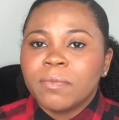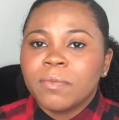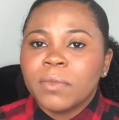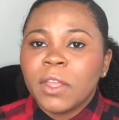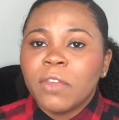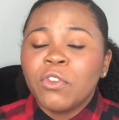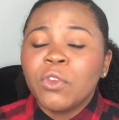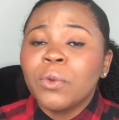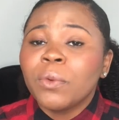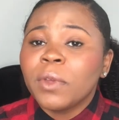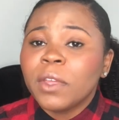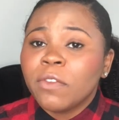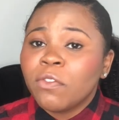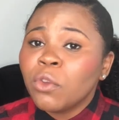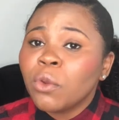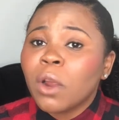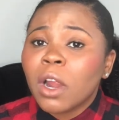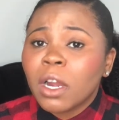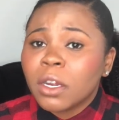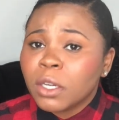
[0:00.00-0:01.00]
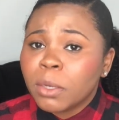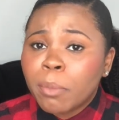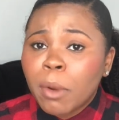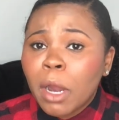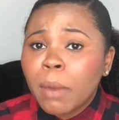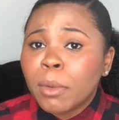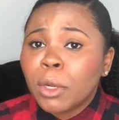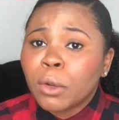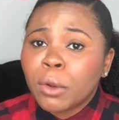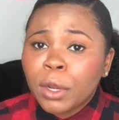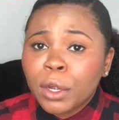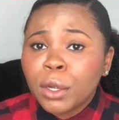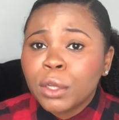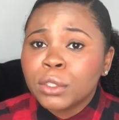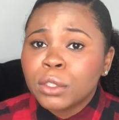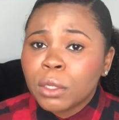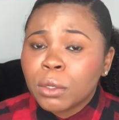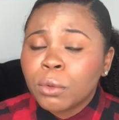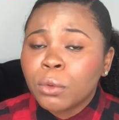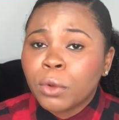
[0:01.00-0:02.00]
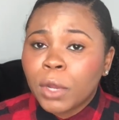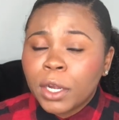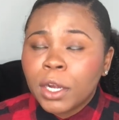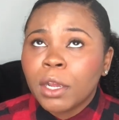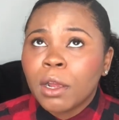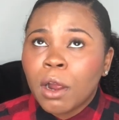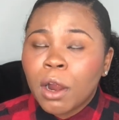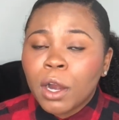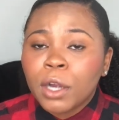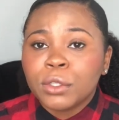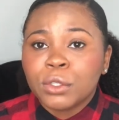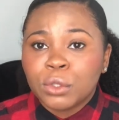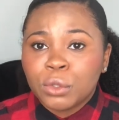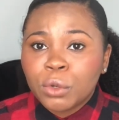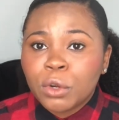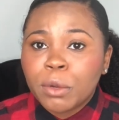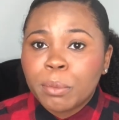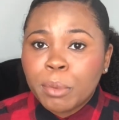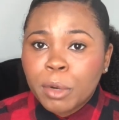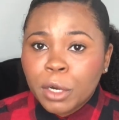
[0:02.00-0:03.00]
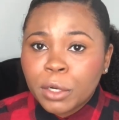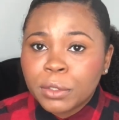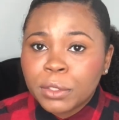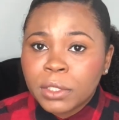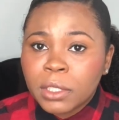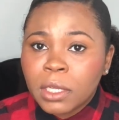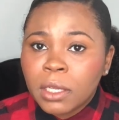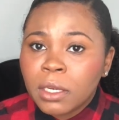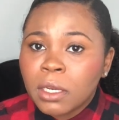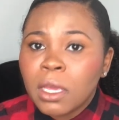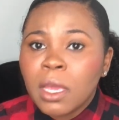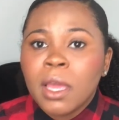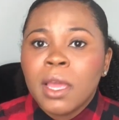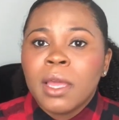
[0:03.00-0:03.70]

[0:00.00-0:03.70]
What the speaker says: if you are a department credit card store person,